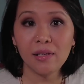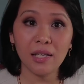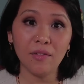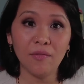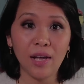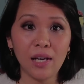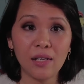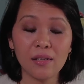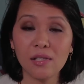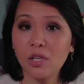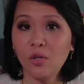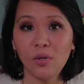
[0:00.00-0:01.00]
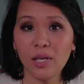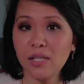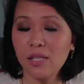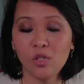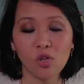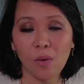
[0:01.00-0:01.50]
invalid. So you can
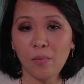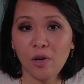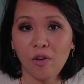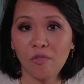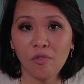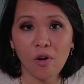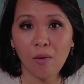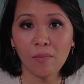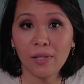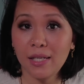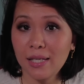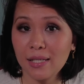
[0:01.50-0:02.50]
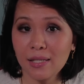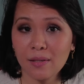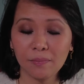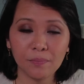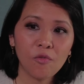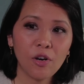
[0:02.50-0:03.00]
just drop it off from the list.
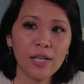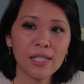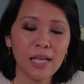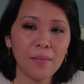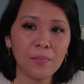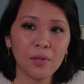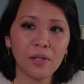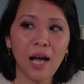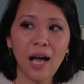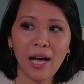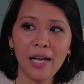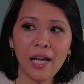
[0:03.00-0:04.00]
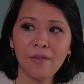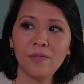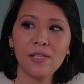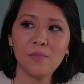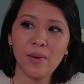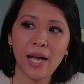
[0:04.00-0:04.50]
For example, I have
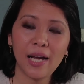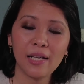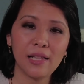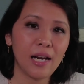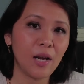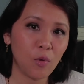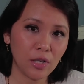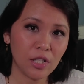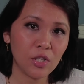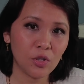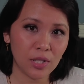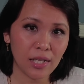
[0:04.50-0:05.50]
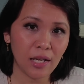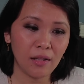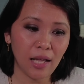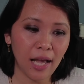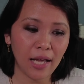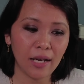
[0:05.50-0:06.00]
this bag that I wanted to sell
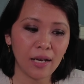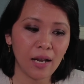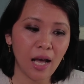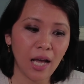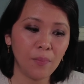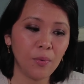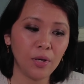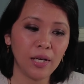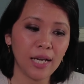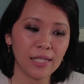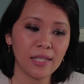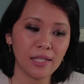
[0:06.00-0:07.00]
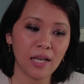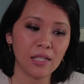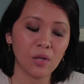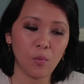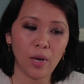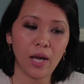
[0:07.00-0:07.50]
and I put it as a task
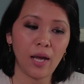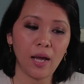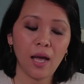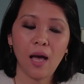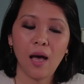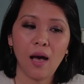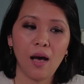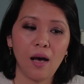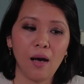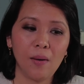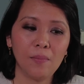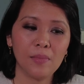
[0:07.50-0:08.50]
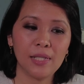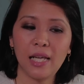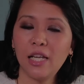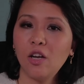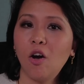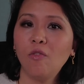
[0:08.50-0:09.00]
where
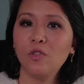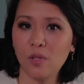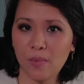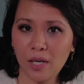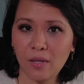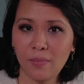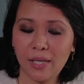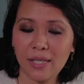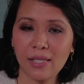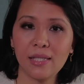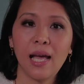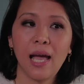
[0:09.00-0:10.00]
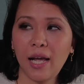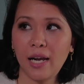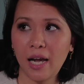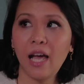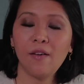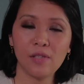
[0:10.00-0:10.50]
selling off to the marketplace. And I
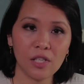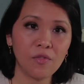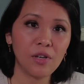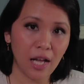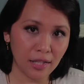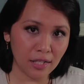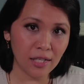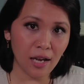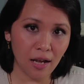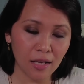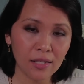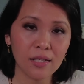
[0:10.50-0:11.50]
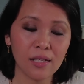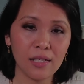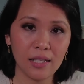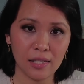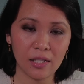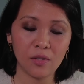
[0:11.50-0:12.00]
have several other tasks
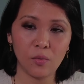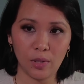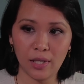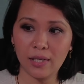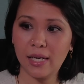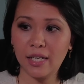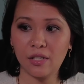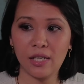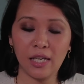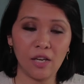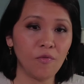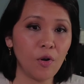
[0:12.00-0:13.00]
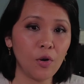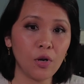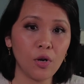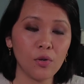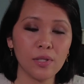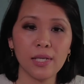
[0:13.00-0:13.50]
listed with it, like taking
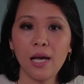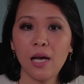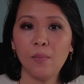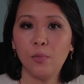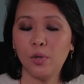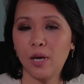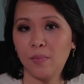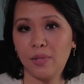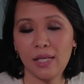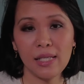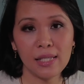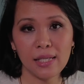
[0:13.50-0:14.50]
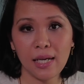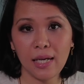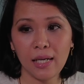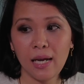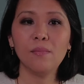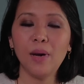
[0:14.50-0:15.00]
photos, put up the listing.
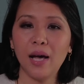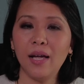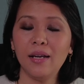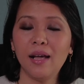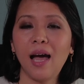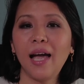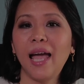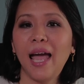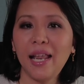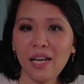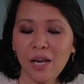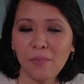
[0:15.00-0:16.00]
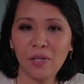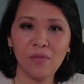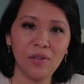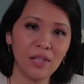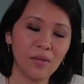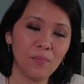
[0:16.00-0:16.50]
But I ended up
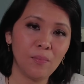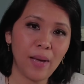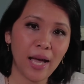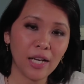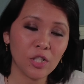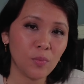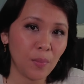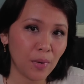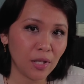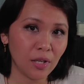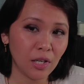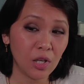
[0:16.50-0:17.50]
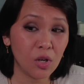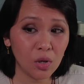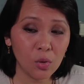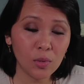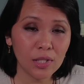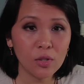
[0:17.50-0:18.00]
giving the bag to my mother-in-law who
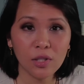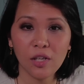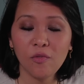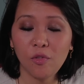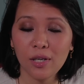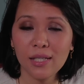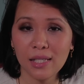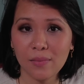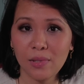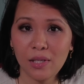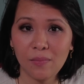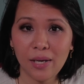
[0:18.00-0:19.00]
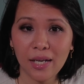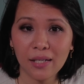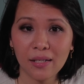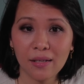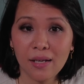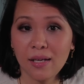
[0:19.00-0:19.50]
was looking for a similar bag.
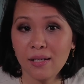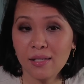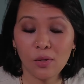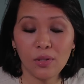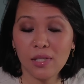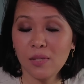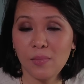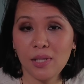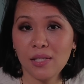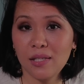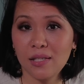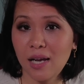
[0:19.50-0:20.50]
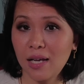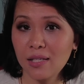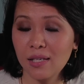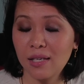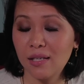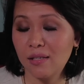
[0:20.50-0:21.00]
So this means the task
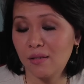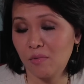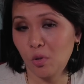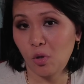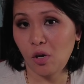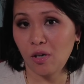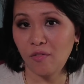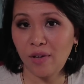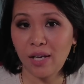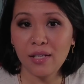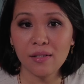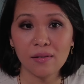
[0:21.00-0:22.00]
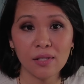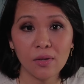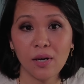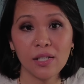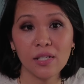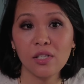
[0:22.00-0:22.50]
is no longer valid. So I
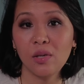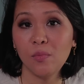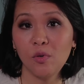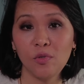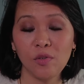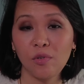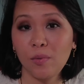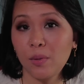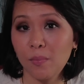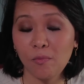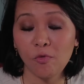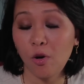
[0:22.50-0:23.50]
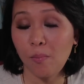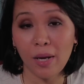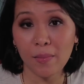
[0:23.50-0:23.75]
just removed it from my